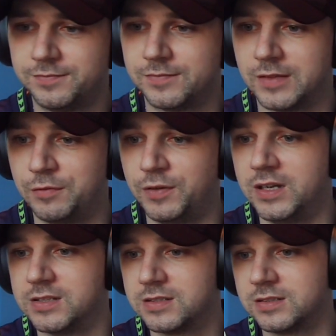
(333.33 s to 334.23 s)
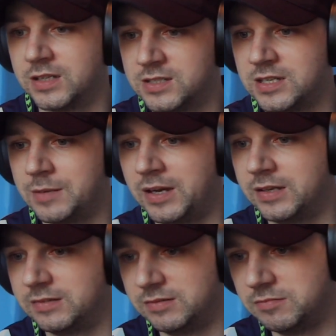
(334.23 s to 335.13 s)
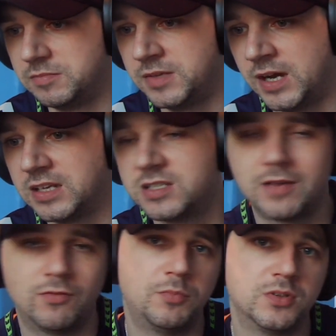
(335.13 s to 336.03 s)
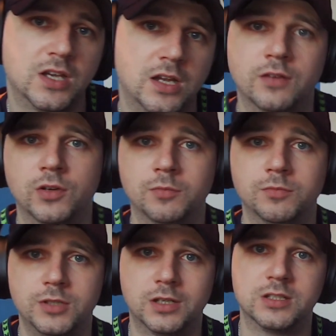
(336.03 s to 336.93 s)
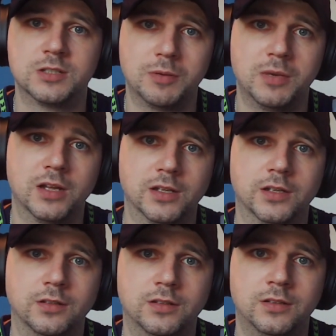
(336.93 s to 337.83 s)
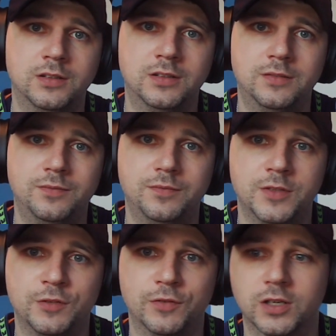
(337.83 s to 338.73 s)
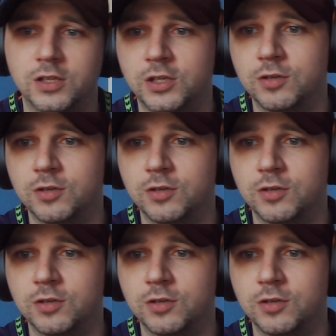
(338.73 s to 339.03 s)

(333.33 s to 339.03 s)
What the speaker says: In fact, I'd say about 97% of them she can spit better than. It's fucking new